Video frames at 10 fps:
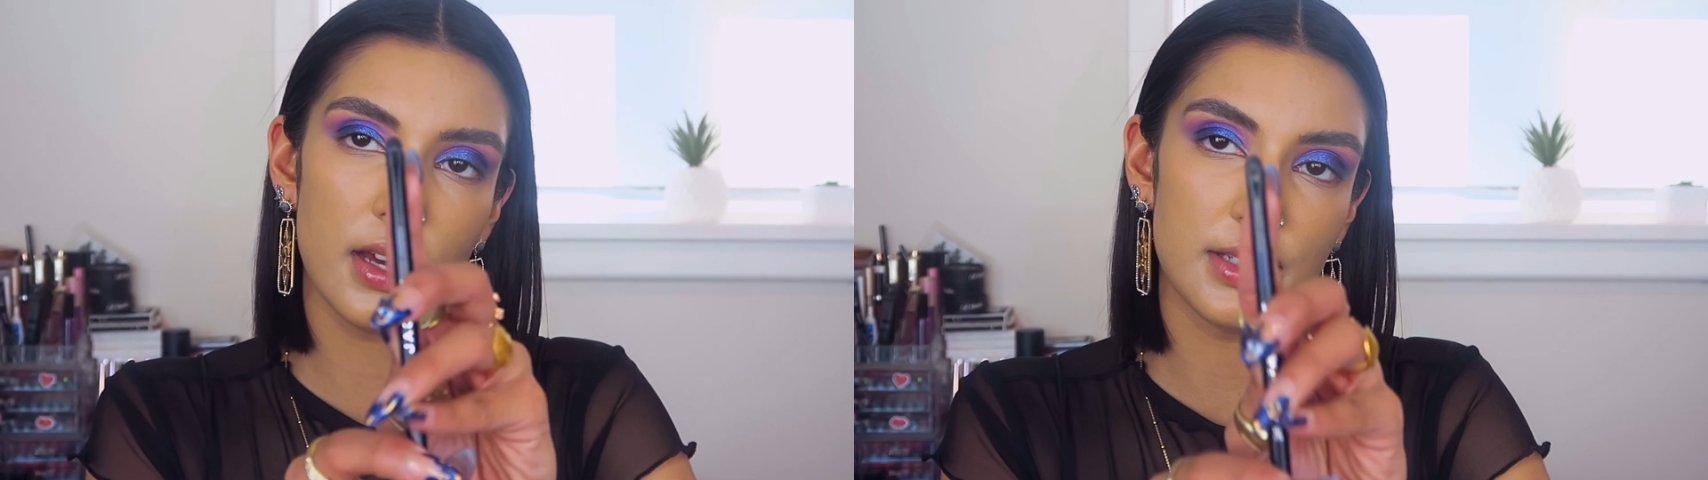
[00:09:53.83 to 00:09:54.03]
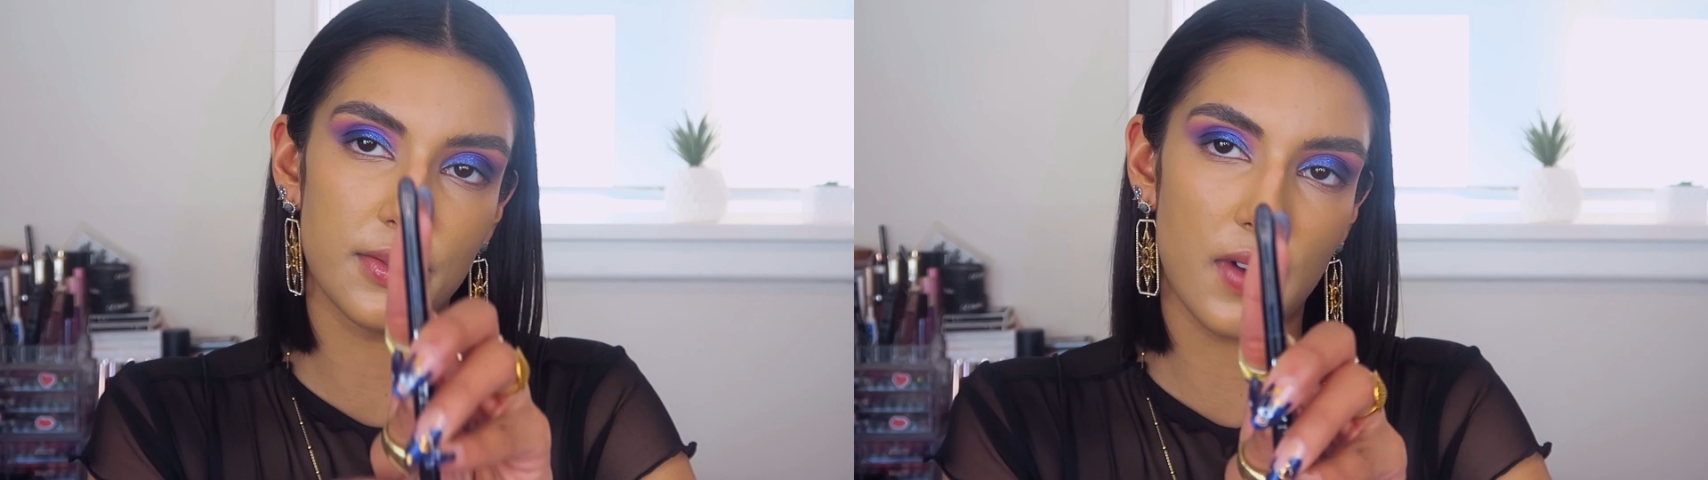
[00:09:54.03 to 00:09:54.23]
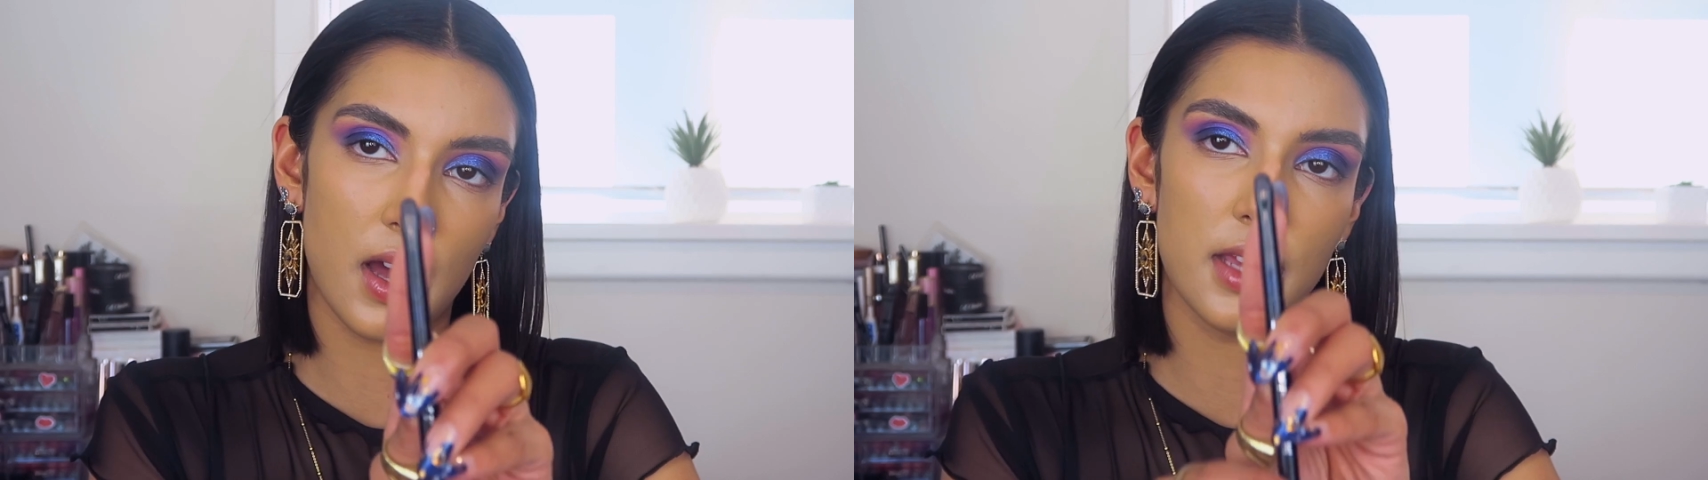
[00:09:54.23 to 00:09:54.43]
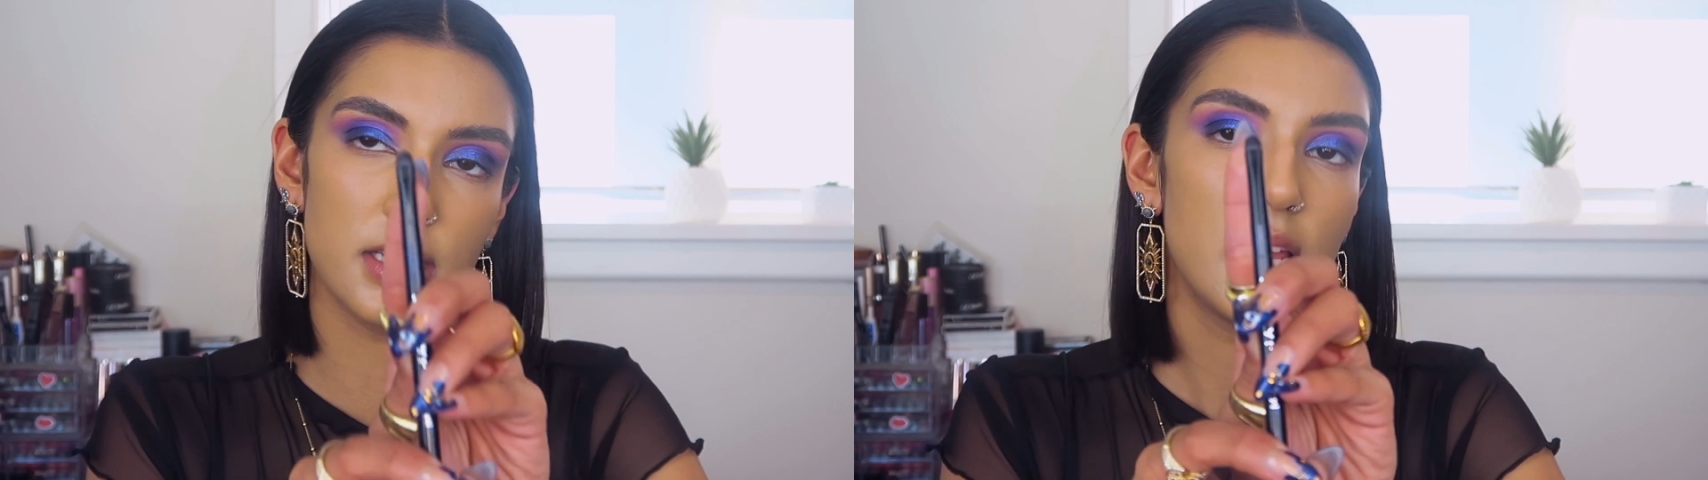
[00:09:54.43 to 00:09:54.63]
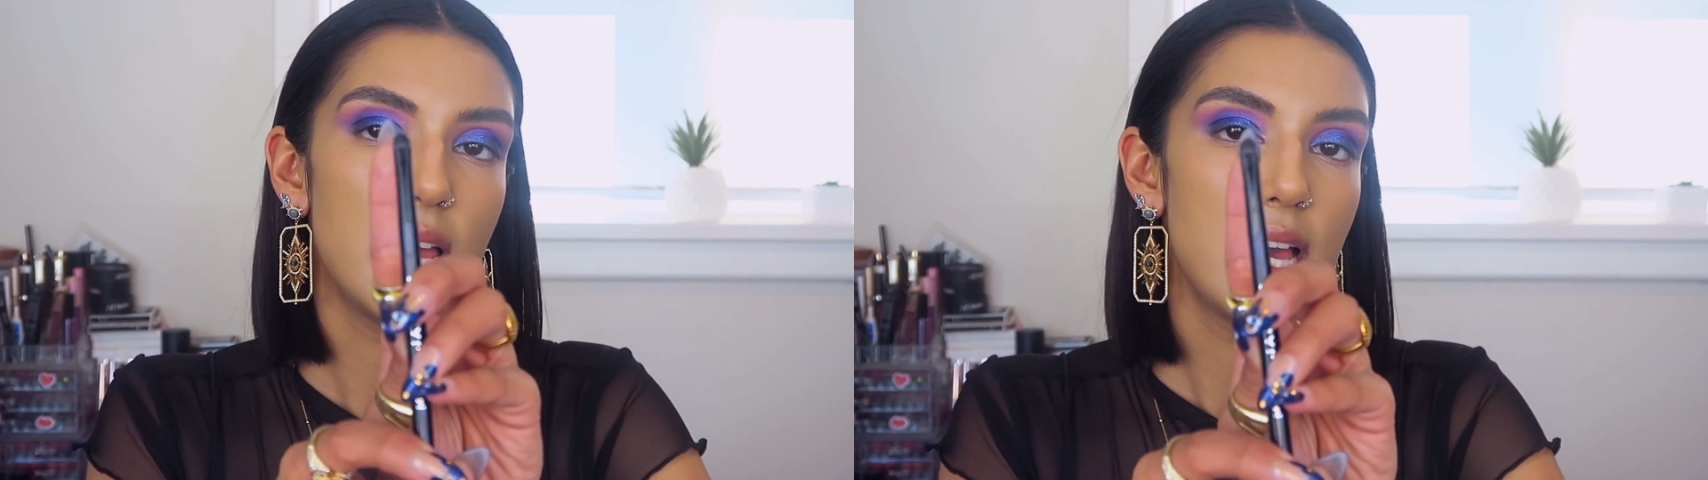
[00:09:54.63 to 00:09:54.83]
a
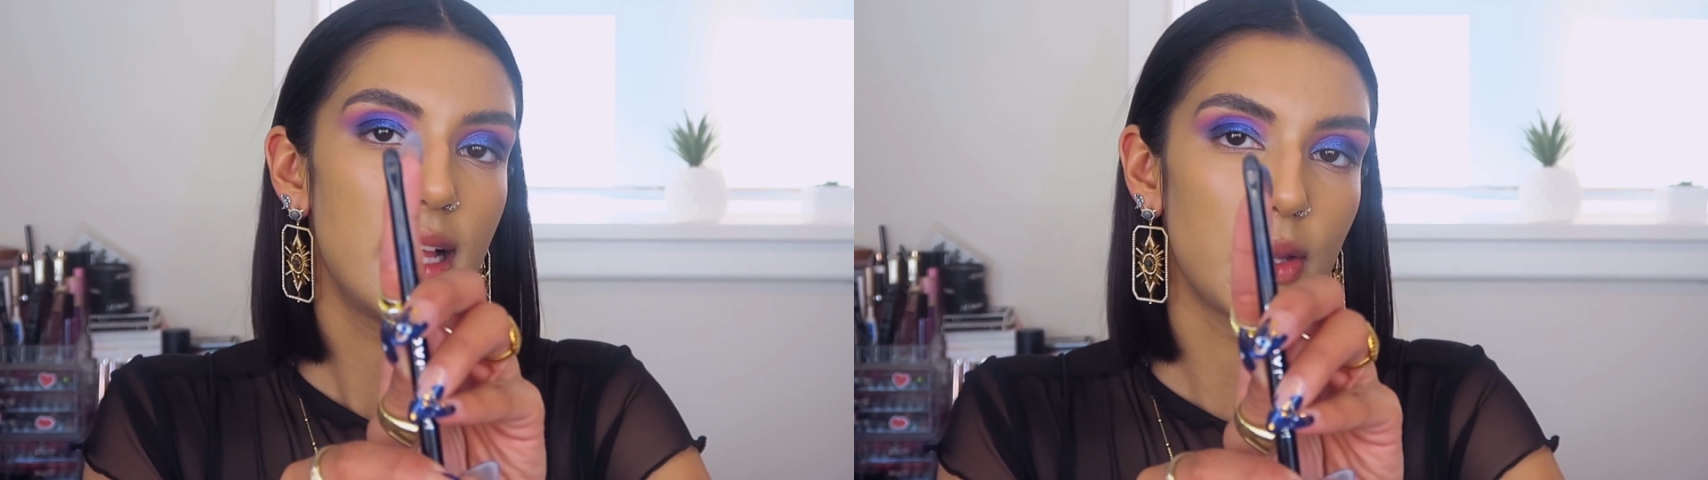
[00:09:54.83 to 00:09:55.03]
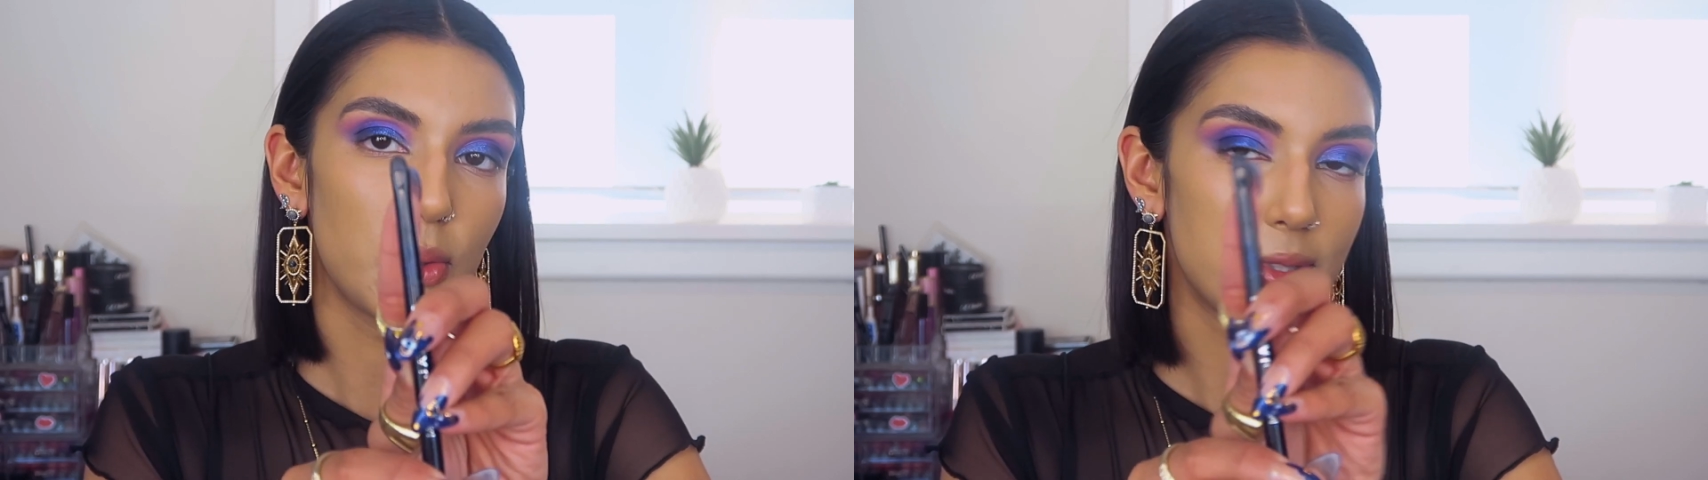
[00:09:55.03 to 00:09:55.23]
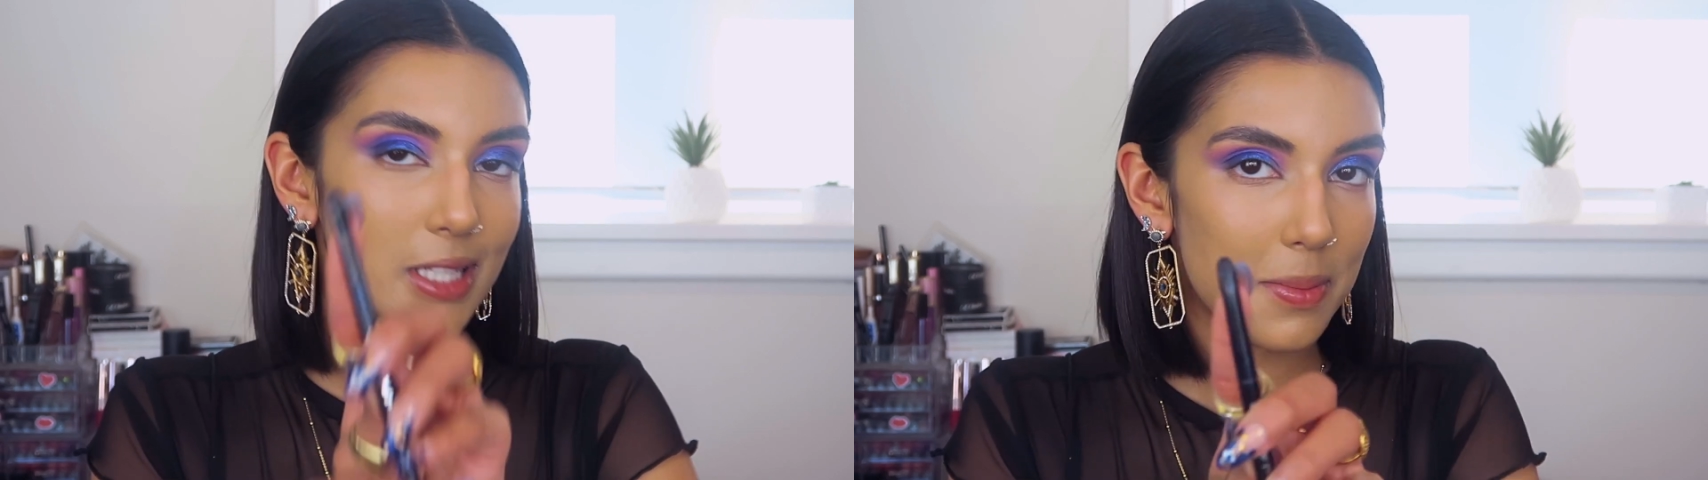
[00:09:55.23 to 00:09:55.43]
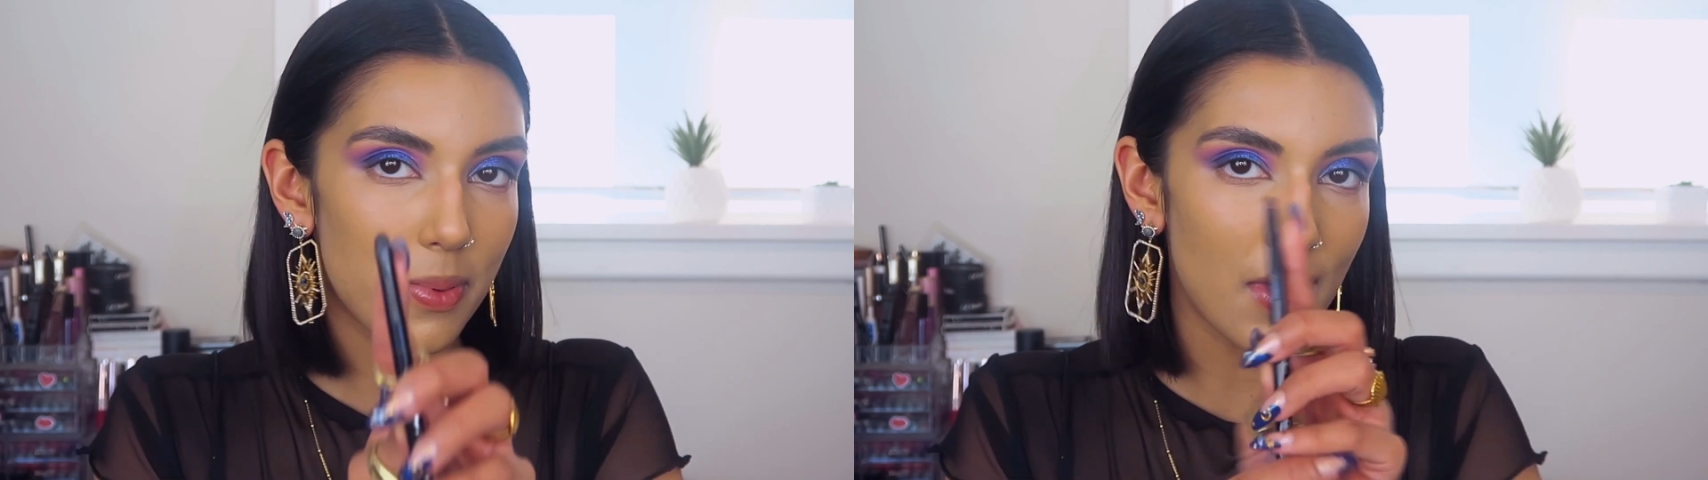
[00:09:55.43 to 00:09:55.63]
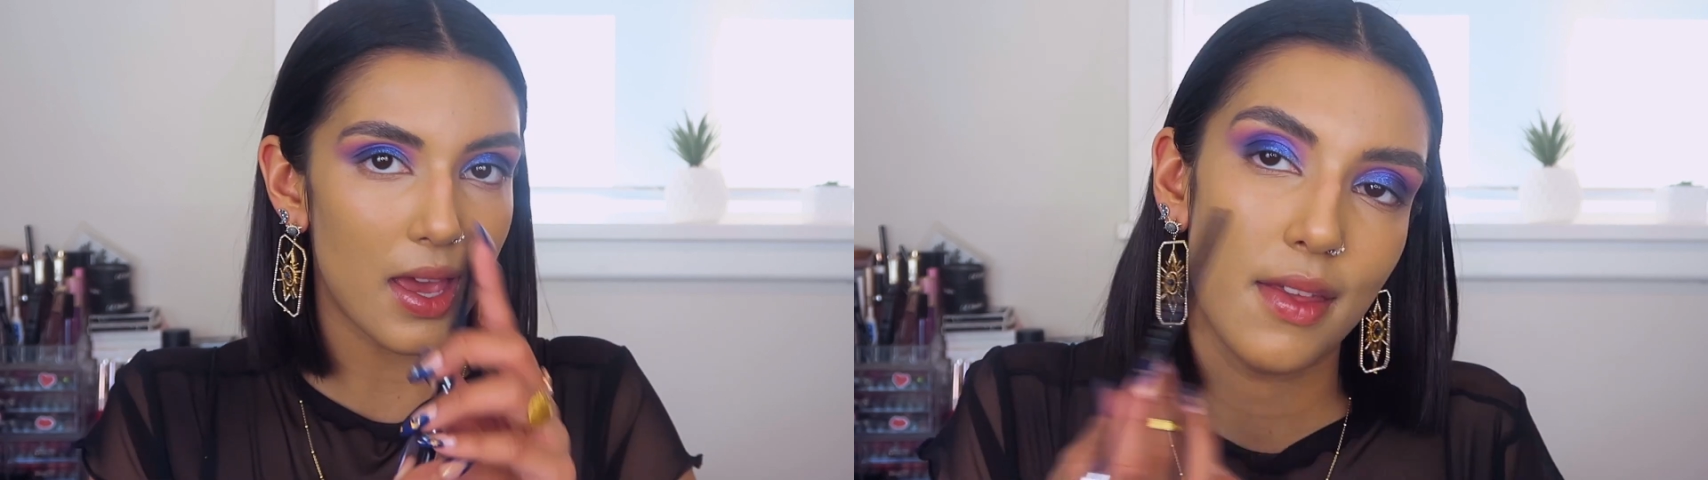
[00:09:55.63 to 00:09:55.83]
defined little
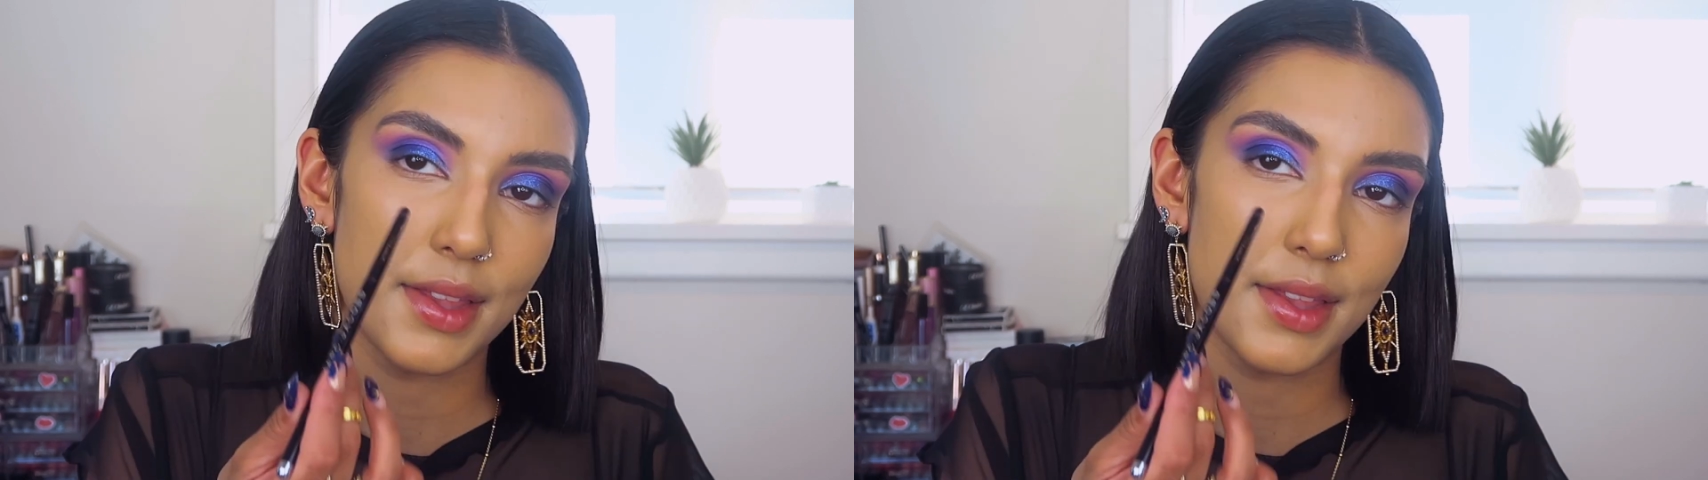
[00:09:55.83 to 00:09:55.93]
tip there.